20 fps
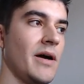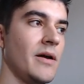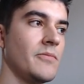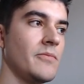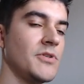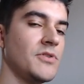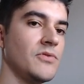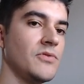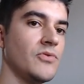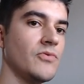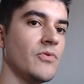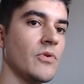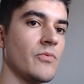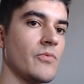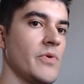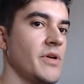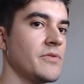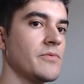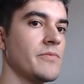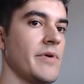I want to do a
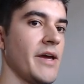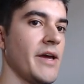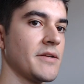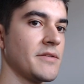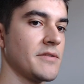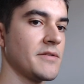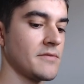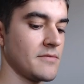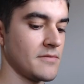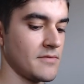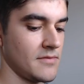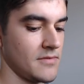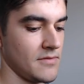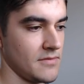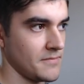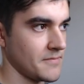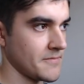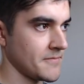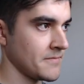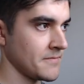redirect.
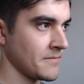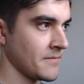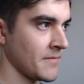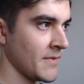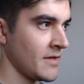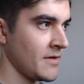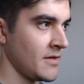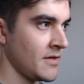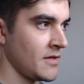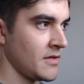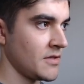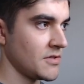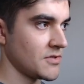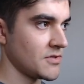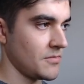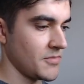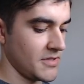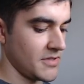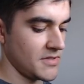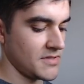So
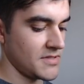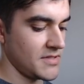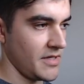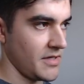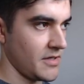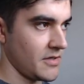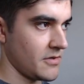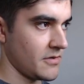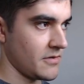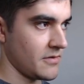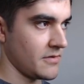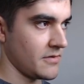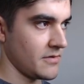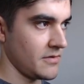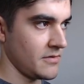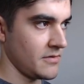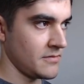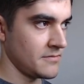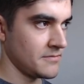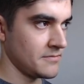I'm gonna say con,